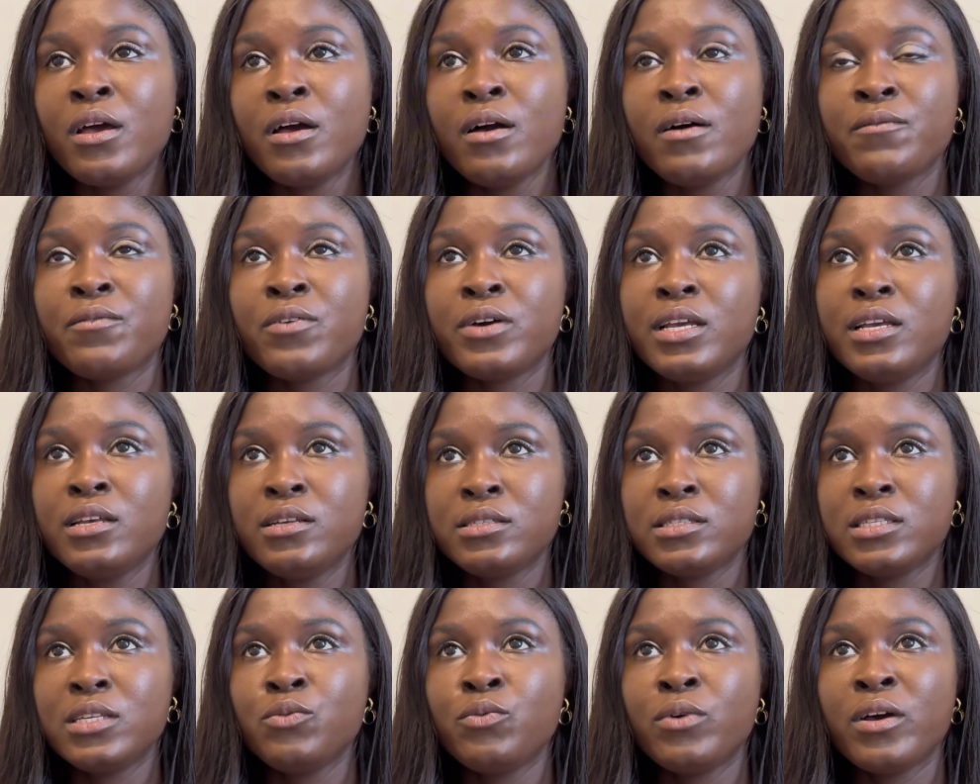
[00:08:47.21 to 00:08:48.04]
For
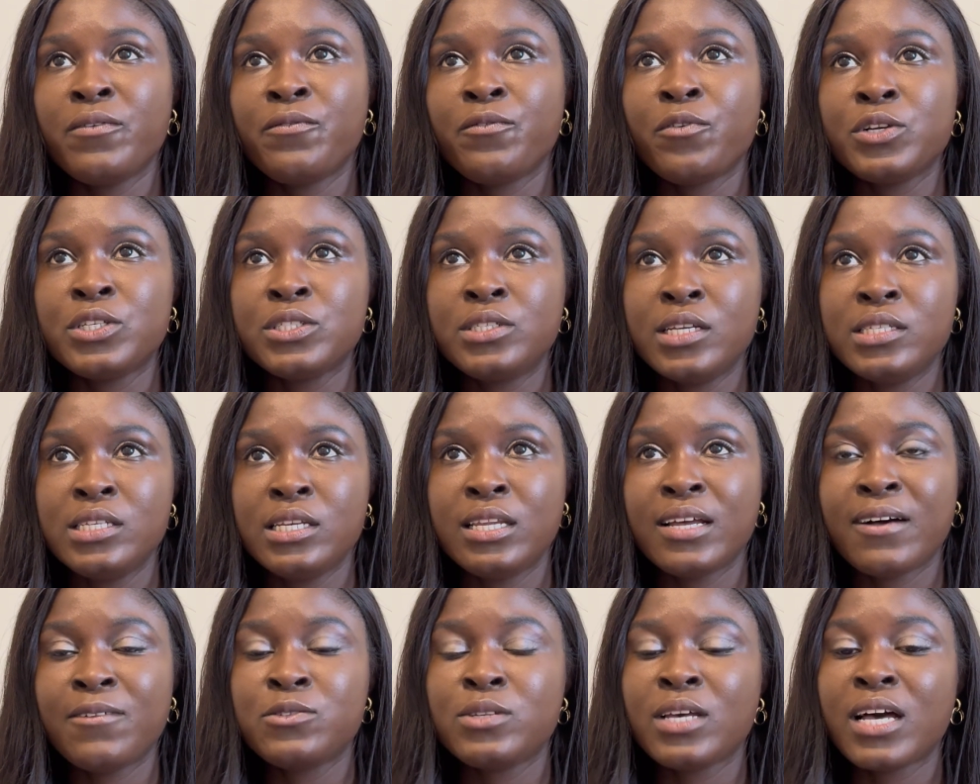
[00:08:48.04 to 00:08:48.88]
Easton, we're fortunate
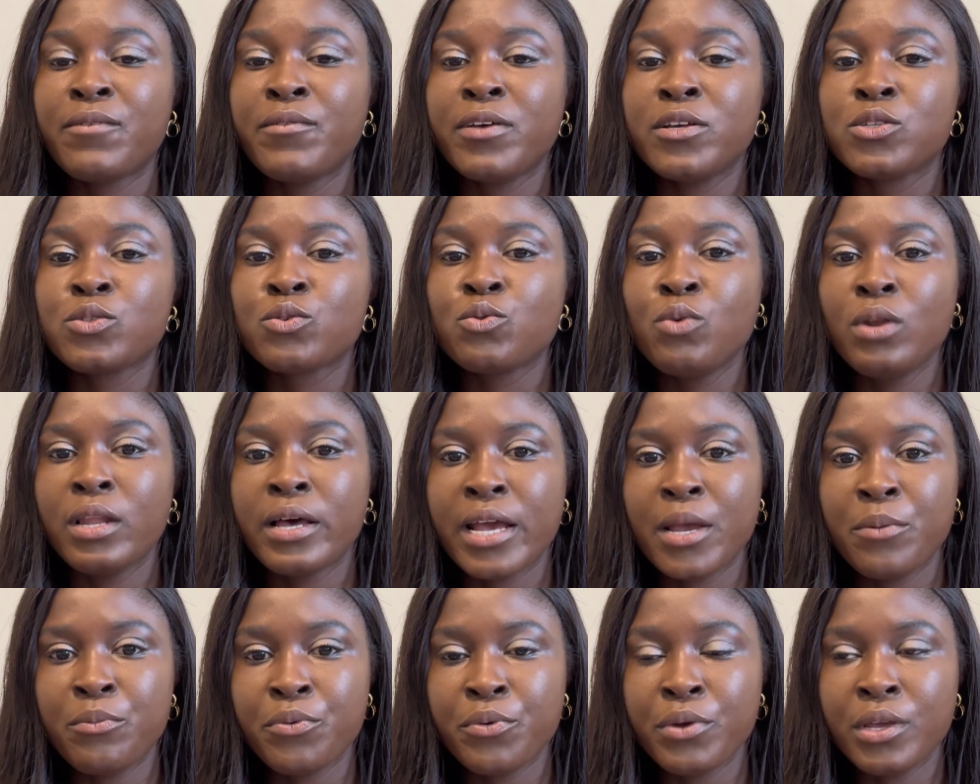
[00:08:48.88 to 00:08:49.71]
enough to have a school
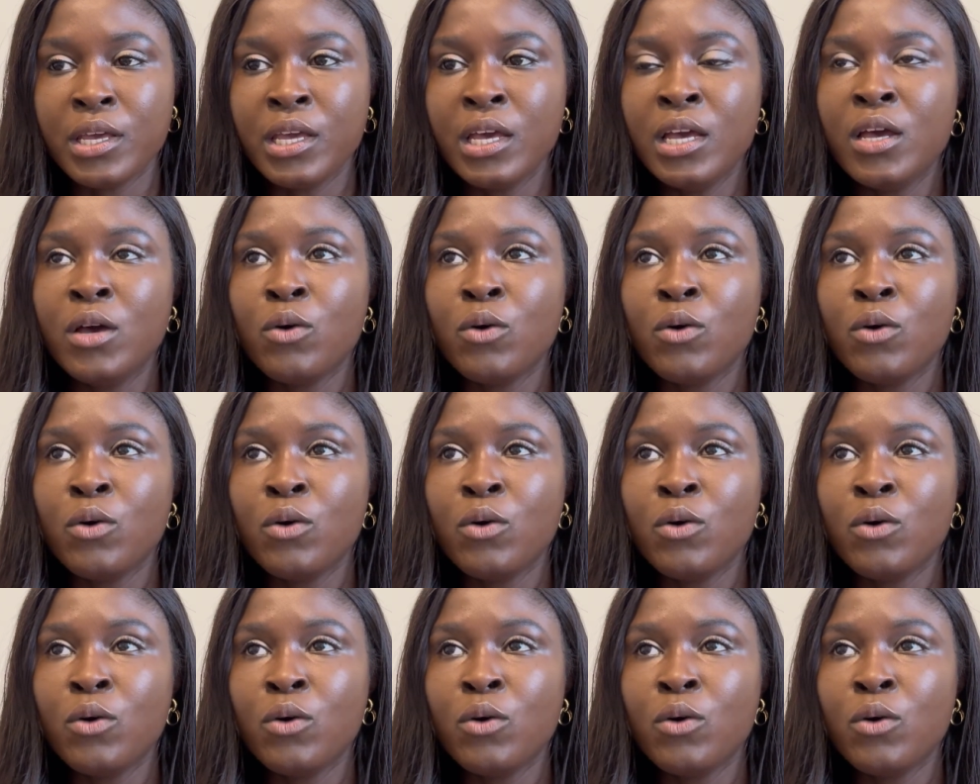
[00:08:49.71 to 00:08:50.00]
library